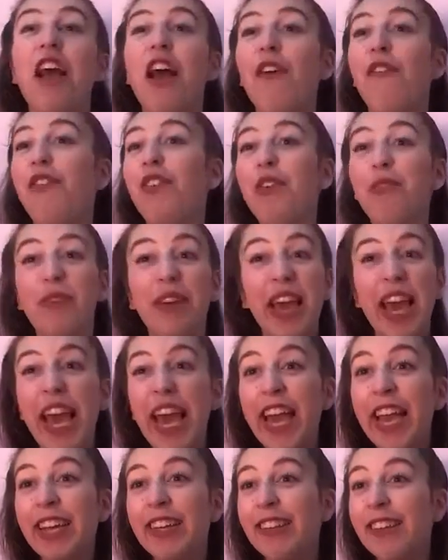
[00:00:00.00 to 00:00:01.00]
a few
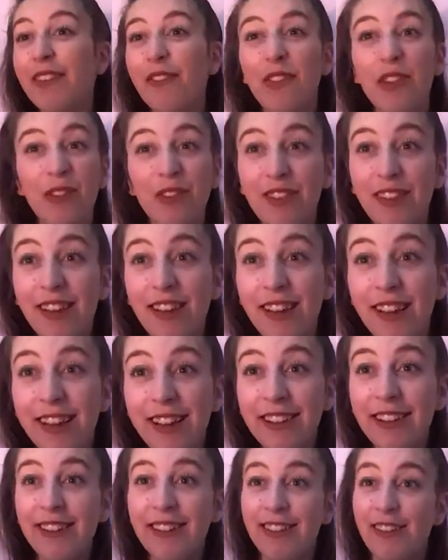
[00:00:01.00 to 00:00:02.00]
kicks, a few
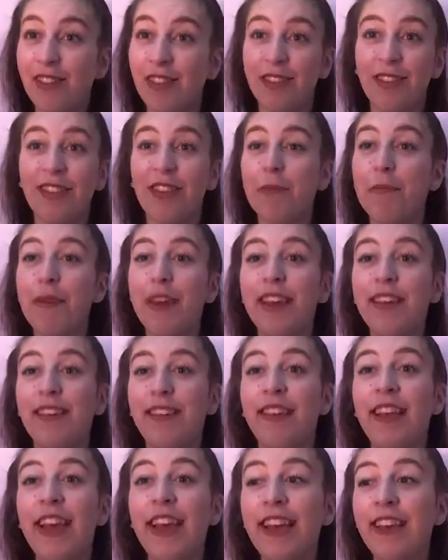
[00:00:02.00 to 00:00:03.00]
turns, just the
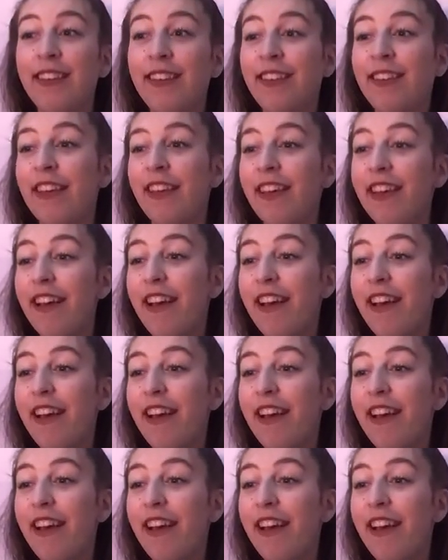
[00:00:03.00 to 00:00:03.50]
basics,